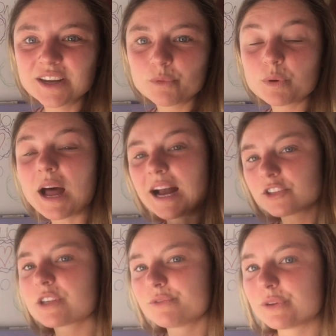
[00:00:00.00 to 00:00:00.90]
will
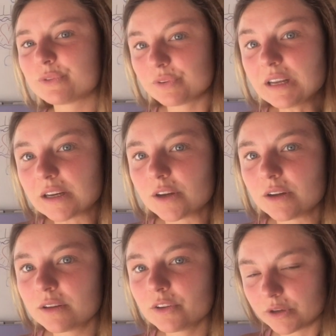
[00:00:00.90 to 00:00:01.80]
actually
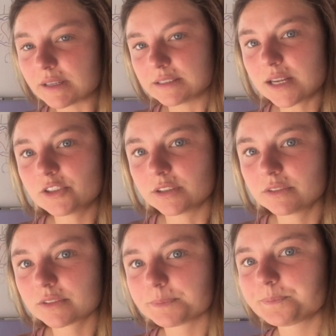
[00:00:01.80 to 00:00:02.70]
fulfill your
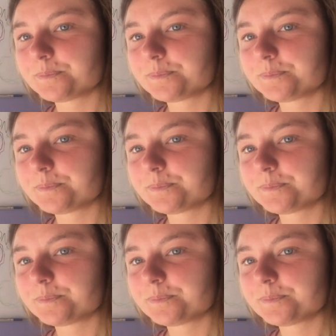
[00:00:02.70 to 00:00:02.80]
intentions.